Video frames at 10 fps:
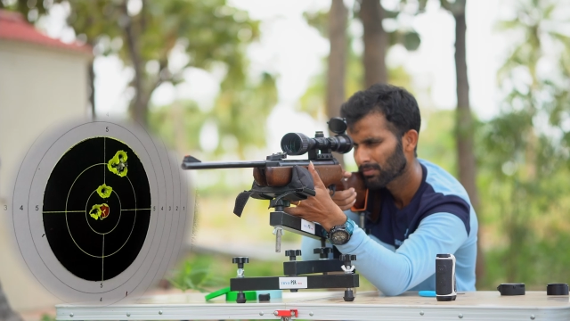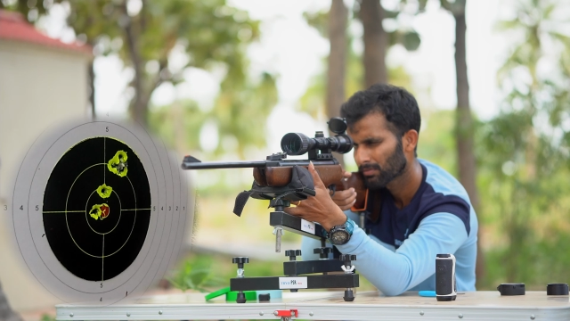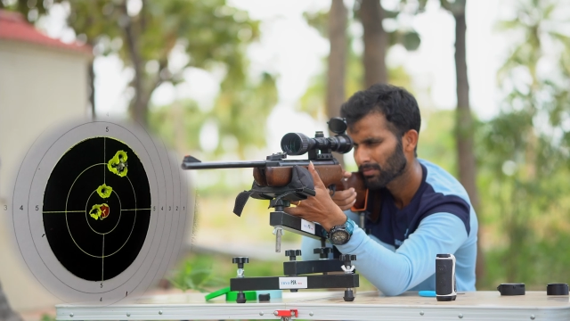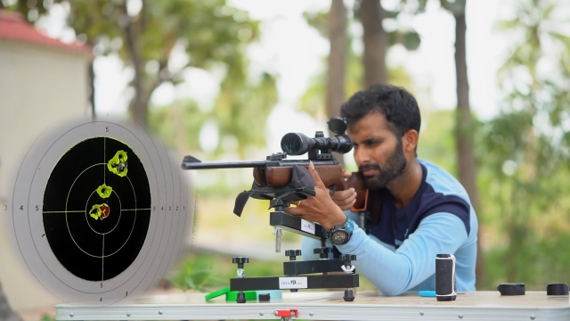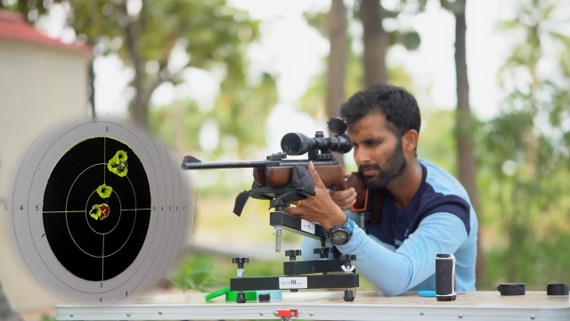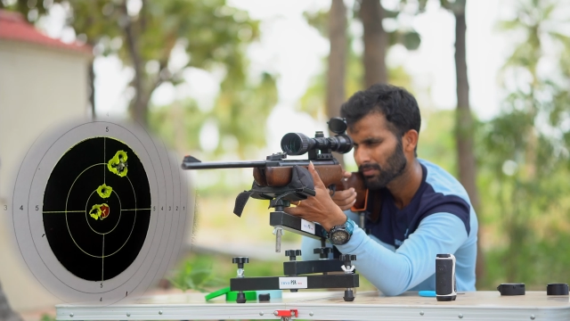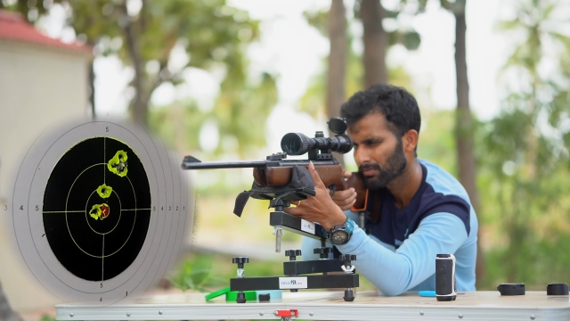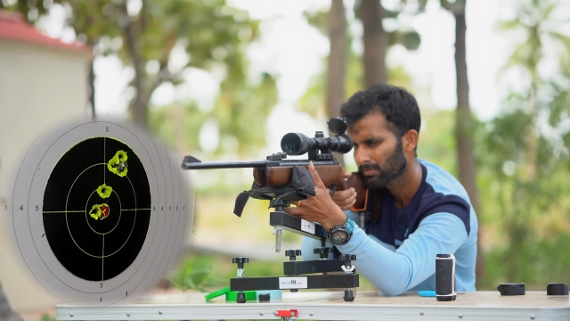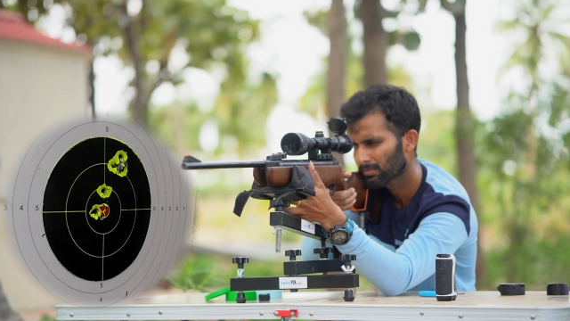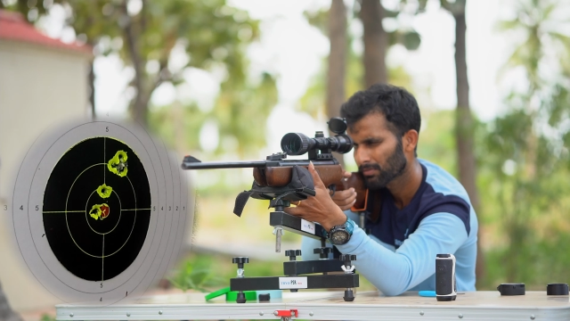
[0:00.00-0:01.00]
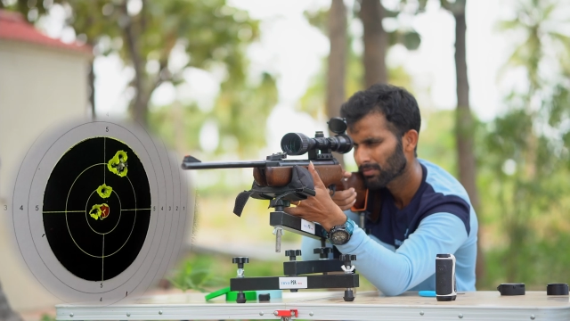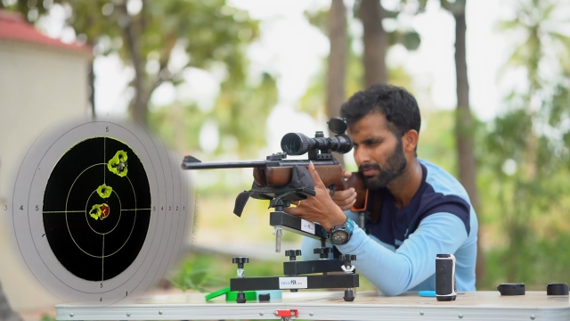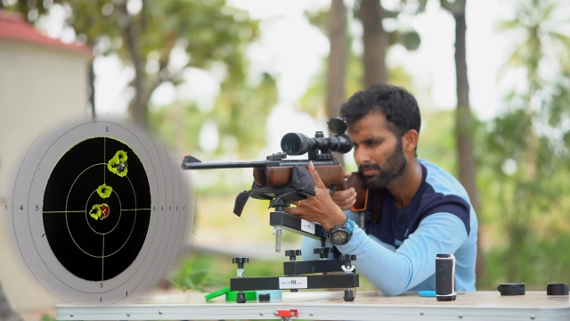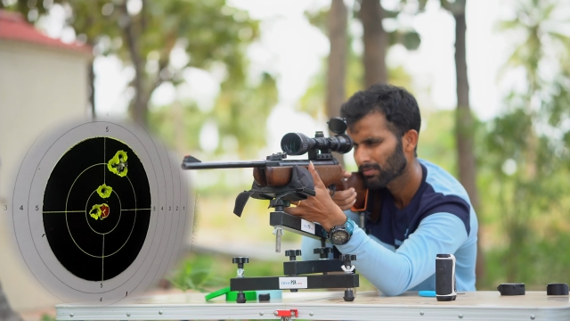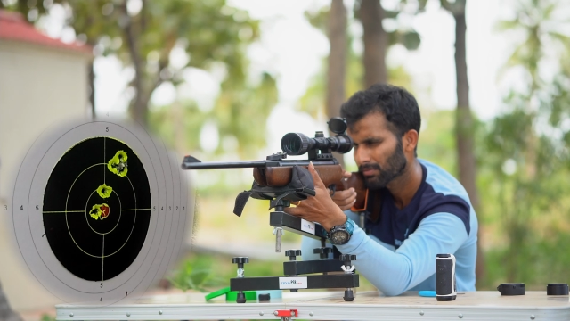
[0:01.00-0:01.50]

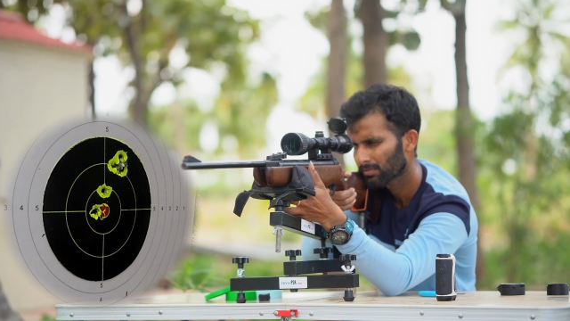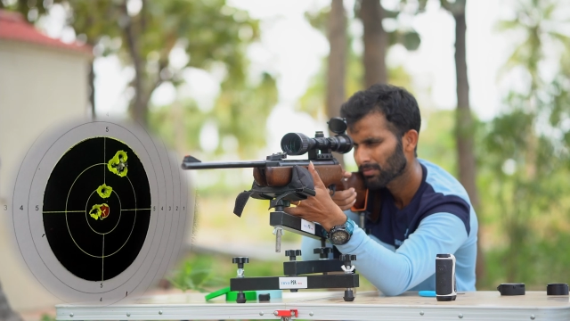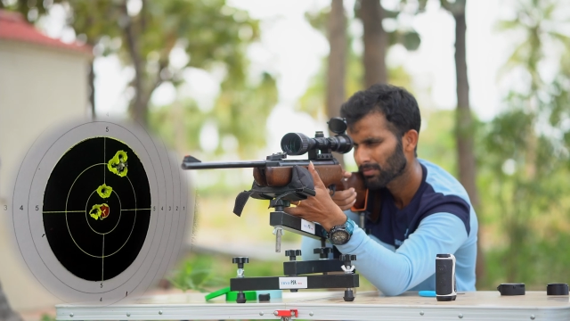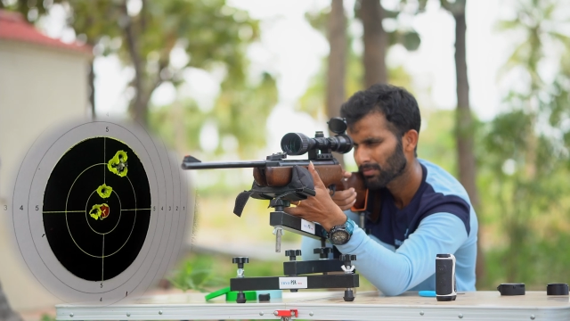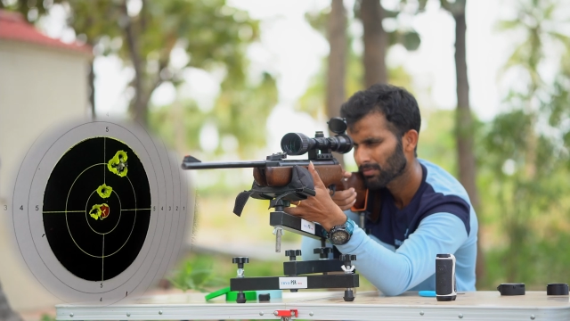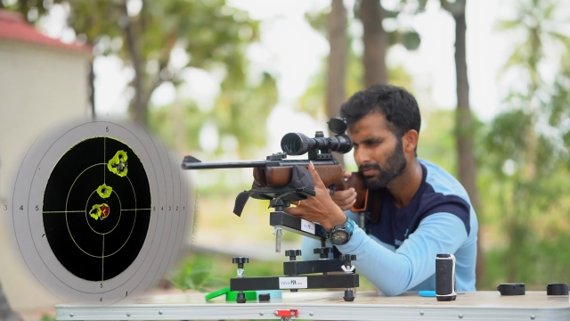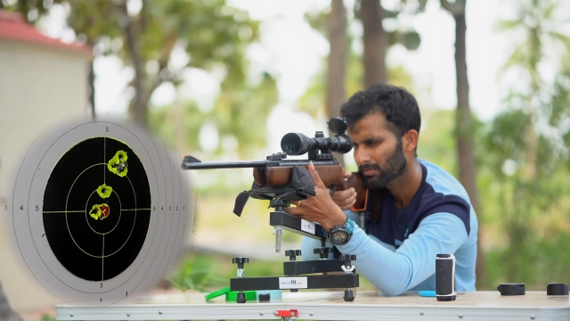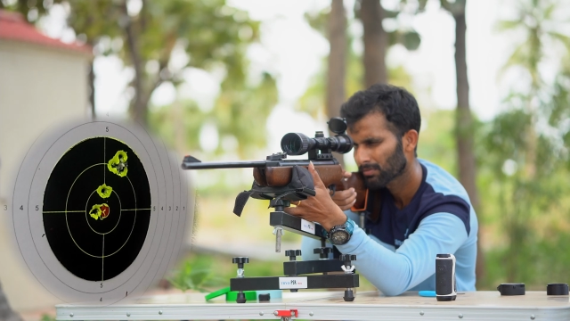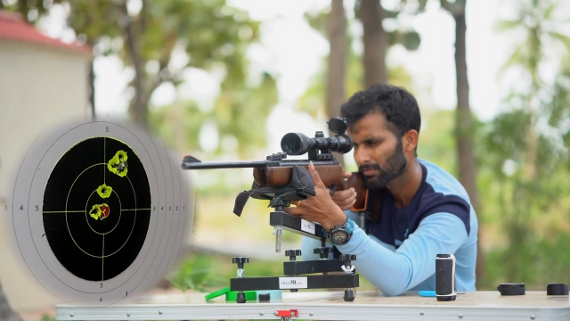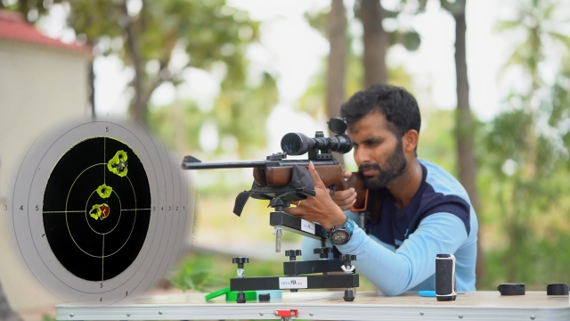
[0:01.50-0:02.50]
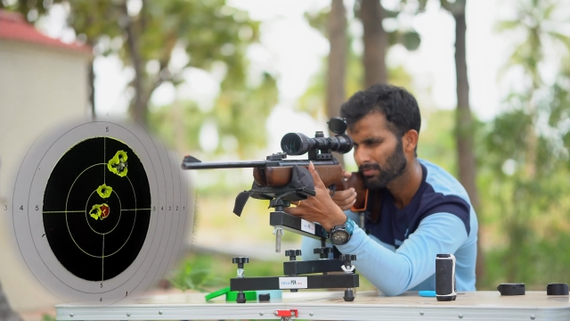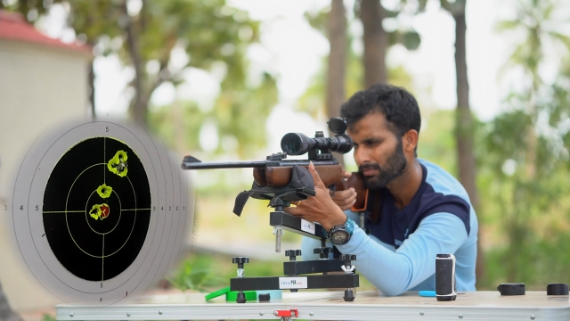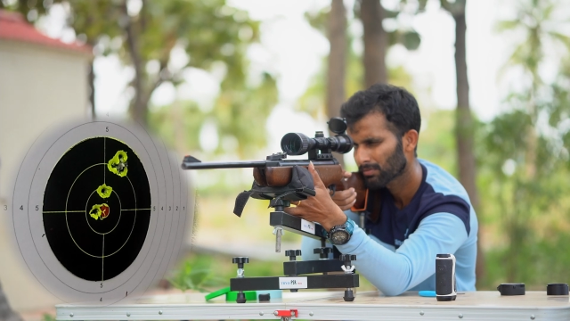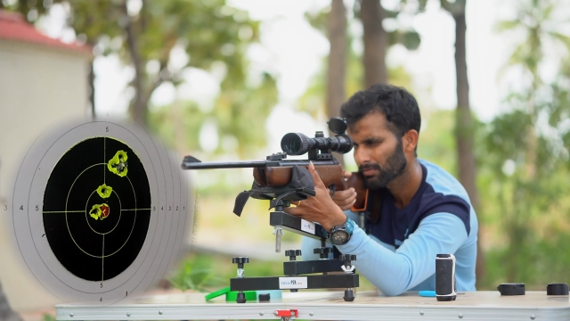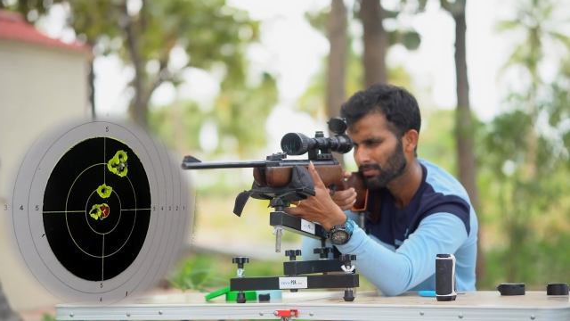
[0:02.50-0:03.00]

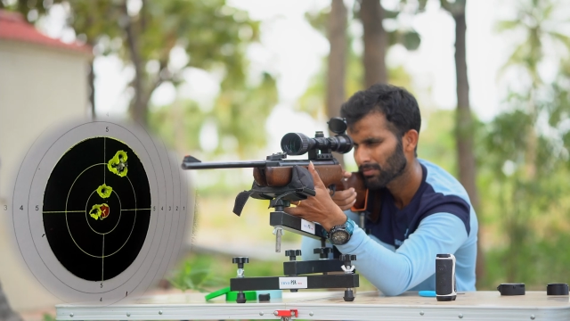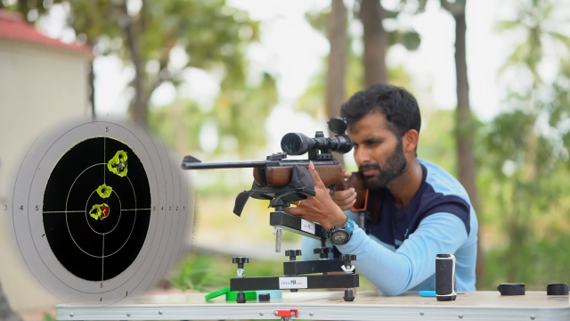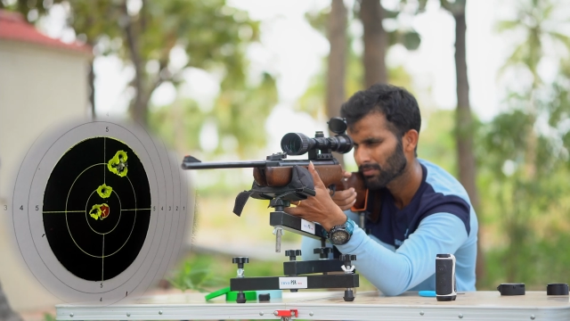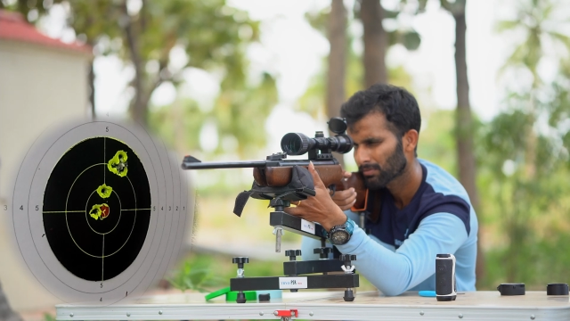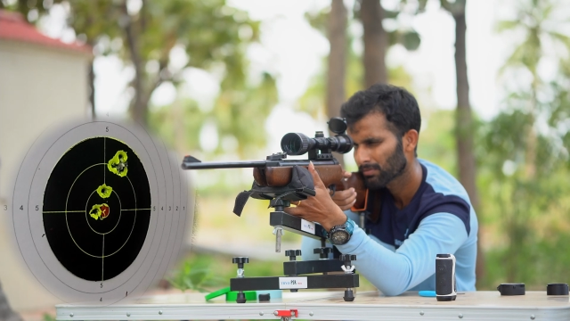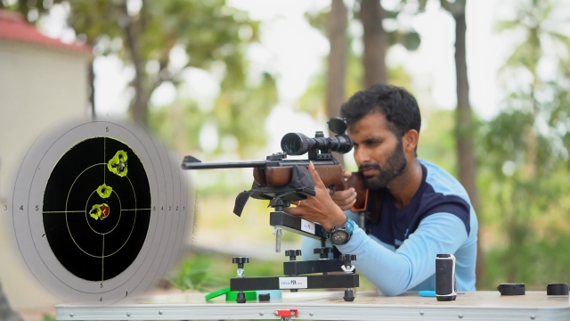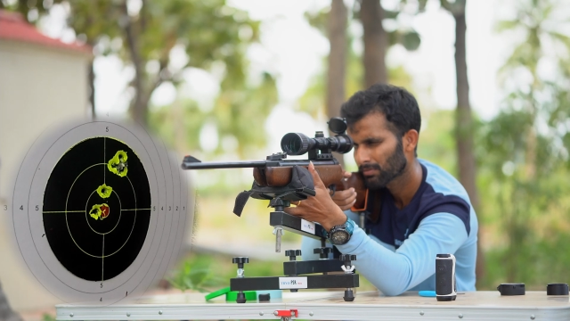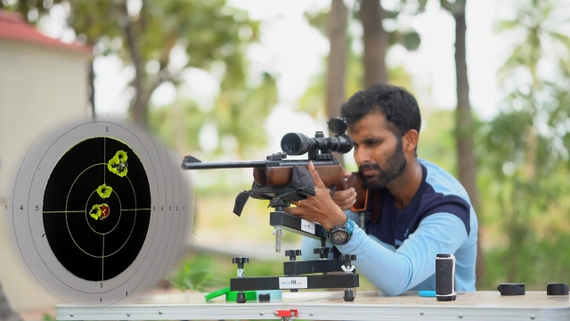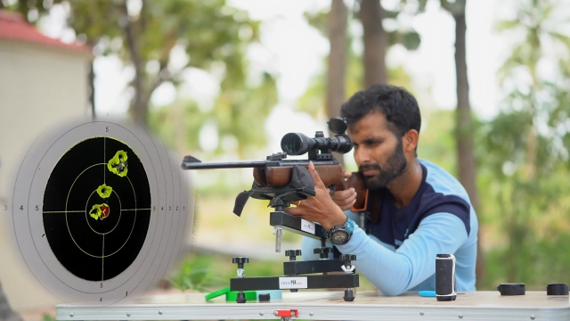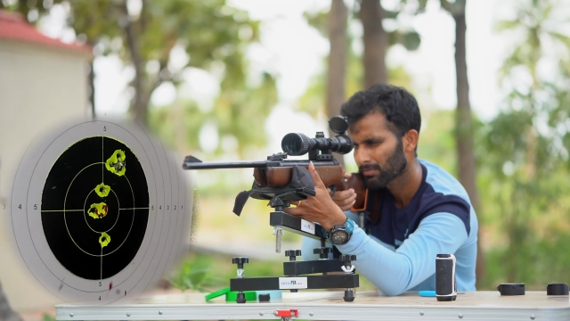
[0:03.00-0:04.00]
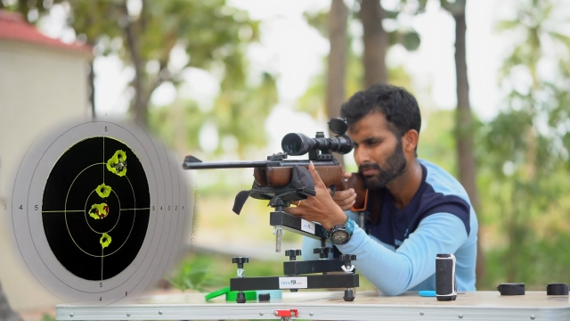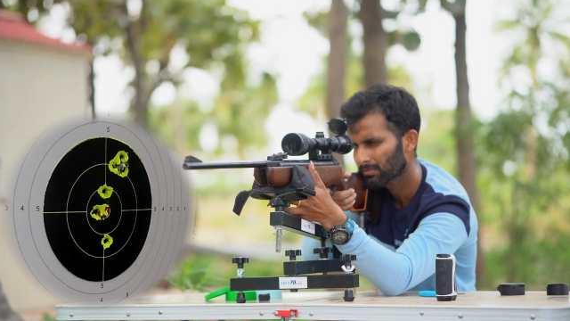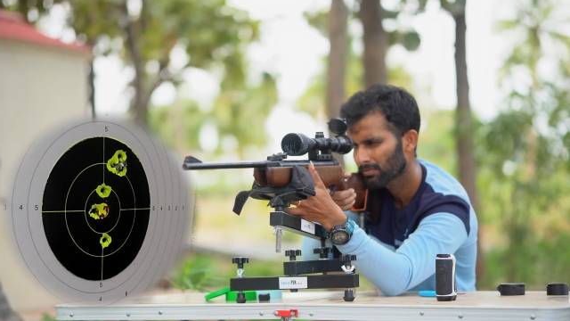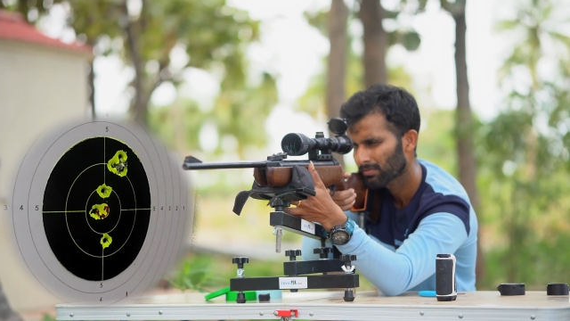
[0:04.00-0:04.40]
Nothing is said.